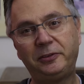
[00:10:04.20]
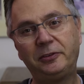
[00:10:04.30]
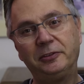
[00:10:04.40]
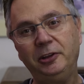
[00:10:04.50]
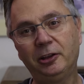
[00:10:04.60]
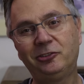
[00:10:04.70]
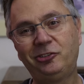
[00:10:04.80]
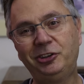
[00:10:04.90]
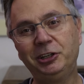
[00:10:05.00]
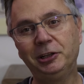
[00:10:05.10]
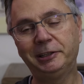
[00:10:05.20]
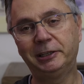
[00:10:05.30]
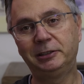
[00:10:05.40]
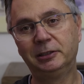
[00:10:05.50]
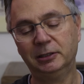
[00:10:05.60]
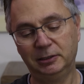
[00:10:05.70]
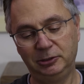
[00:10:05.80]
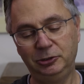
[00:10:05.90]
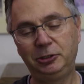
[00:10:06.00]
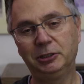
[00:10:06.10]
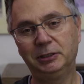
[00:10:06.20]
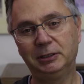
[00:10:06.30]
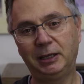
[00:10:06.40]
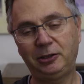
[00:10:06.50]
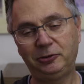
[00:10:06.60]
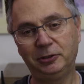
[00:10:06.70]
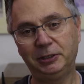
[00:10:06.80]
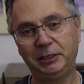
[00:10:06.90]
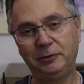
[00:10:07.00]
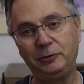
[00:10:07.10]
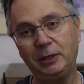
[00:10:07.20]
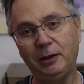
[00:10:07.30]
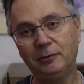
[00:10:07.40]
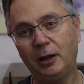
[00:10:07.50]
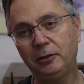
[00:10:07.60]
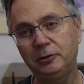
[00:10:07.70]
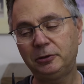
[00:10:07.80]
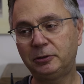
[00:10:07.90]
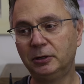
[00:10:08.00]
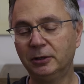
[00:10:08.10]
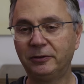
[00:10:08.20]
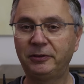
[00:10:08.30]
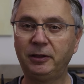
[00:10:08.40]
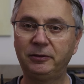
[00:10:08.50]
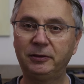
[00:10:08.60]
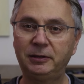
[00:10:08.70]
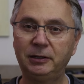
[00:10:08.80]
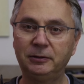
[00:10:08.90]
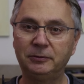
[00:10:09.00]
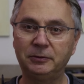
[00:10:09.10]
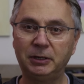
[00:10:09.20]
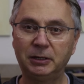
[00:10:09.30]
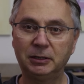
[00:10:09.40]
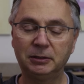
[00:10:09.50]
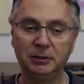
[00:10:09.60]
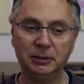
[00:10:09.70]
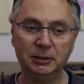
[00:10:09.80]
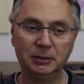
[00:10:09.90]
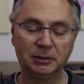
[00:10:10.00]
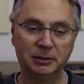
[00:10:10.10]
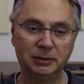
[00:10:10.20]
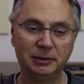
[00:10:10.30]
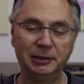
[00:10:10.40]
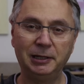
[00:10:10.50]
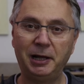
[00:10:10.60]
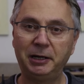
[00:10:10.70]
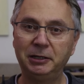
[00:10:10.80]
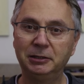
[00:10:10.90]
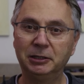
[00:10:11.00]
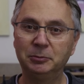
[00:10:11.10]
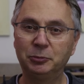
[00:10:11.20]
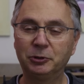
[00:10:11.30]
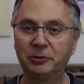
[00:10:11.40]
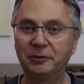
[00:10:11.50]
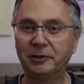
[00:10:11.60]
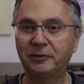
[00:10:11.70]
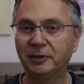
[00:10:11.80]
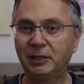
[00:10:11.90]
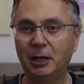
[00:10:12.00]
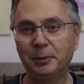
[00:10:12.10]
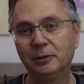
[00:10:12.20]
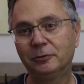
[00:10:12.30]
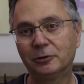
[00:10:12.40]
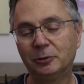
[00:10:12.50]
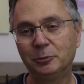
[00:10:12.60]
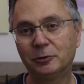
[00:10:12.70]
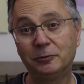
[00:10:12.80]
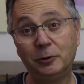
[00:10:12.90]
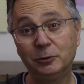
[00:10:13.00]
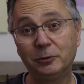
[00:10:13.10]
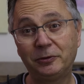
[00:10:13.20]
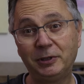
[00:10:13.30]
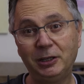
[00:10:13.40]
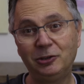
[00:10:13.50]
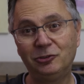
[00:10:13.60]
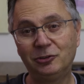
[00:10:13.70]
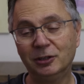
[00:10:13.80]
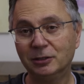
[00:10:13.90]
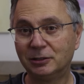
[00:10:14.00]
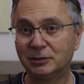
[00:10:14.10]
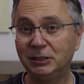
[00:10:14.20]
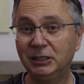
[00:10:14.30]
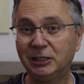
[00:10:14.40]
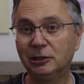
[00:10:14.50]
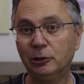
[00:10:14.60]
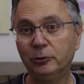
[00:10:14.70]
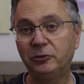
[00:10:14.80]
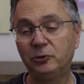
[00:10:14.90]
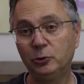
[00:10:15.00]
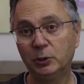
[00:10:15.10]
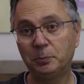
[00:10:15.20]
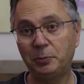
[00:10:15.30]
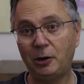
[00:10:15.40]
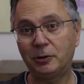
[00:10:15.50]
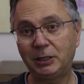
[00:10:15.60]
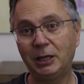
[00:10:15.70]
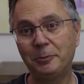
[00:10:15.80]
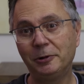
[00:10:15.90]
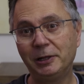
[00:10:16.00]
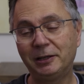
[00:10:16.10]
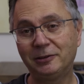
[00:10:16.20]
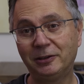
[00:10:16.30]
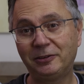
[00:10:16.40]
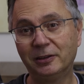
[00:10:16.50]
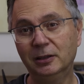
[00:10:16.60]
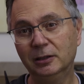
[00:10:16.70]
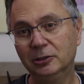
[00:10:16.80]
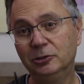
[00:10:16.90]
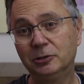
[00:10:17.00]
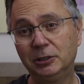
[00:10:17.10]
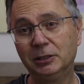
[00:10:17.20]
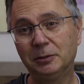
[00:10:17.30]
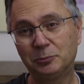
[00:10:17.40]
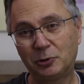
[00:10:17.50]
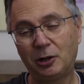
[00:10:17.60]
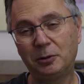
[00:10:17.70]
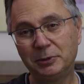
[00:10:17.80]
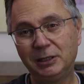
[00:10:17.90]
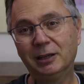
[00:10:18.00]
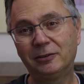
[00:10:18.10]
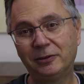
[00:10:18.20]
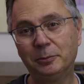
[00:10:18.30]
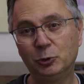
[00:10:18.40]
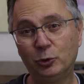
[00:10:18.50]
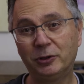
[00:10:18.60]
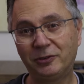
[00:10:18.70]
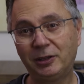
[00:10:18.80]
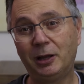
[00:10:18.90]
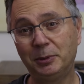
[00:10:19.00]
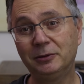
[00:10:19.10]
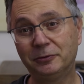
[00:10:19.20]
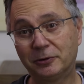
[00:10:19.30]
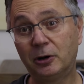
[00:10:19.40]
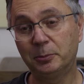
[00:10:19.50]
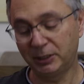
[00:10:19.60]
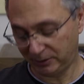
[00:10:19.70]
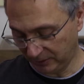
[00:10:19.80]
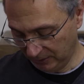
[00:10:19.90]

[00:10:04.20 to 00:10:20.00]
this is not shielded, you can actually, if you have other sensitive line inputs, let's say coming from your phono stage really close to a power cable like this, you're gonna probably get some noise coming from it.